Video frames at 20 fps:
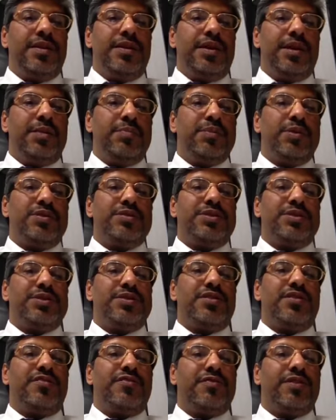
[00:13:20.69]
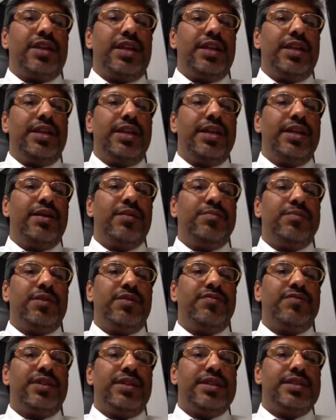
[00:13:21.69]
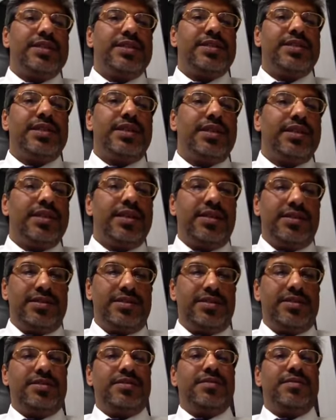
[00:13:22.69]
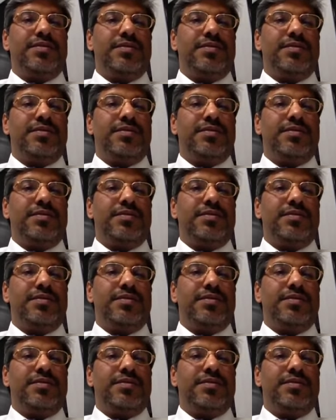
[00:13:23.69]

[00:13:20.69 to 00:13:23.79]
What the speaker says: A process of cleaning up of the necessary things.